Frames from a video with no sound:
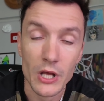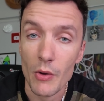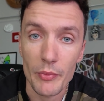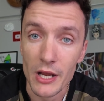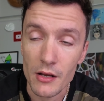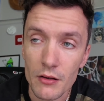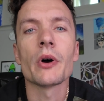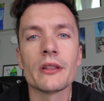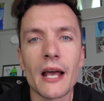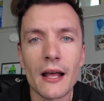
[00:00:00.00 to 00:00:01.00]
without me.
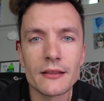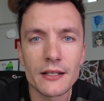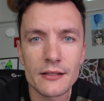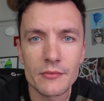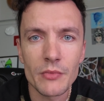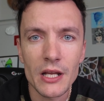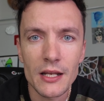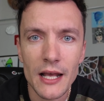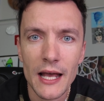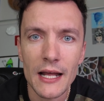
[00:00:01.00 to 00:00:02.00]
But that doesn't
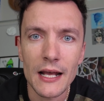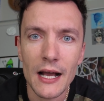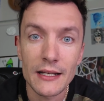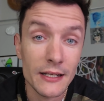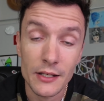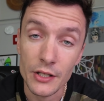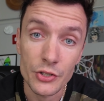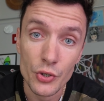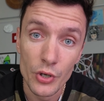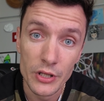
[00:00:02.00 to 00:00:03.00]
mean that I didn't
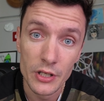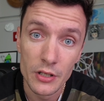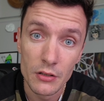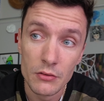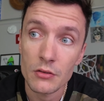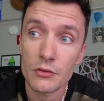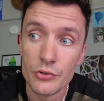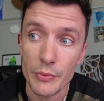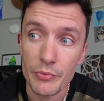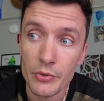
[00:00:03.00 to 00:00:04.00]
enjoy the
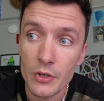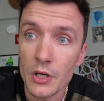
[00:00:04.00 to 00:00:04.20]
trip,